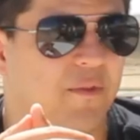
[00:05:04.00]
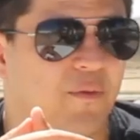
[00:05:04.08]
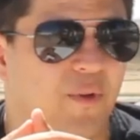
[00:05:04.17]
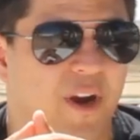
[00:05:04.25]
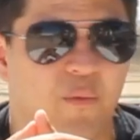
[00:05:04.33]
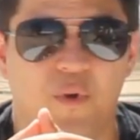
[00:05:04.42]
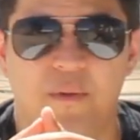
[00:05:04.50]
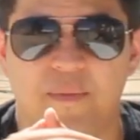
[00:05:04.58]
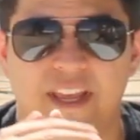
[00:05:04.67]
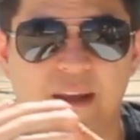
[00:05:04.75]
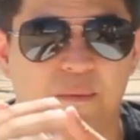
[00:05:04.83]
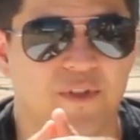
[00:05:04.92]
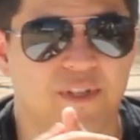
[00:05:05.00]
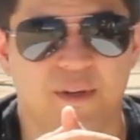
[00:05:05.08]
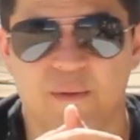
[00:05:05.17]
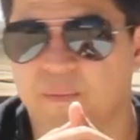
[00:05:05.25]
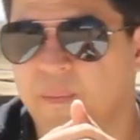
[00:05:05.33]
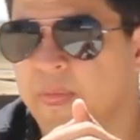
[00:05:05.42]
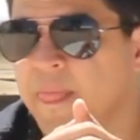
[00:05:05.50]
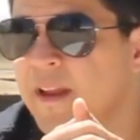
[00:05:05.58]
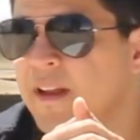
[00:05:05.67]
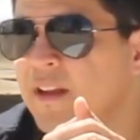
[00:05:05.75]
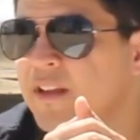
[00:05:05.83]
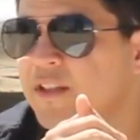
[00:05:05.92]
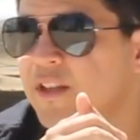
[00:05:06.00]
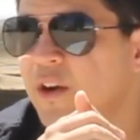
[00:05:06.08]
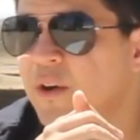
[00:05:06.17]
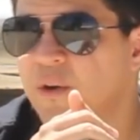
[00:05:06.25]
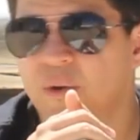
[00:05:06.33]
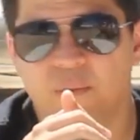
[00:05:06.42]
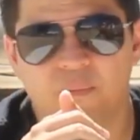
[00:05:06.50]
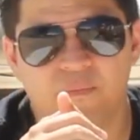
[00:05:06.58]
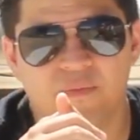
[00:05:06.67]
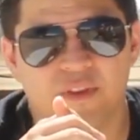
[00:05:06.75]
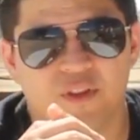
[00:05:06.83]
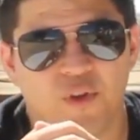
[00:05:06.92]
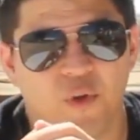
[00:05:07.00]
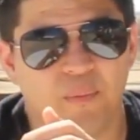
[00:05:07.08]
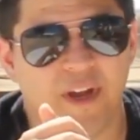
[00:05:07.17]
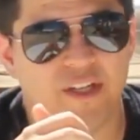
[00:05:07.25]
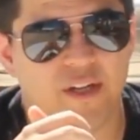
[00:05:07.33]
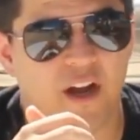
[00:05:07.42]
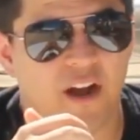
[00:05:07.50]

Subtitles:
before I wouldn't be able to. So told my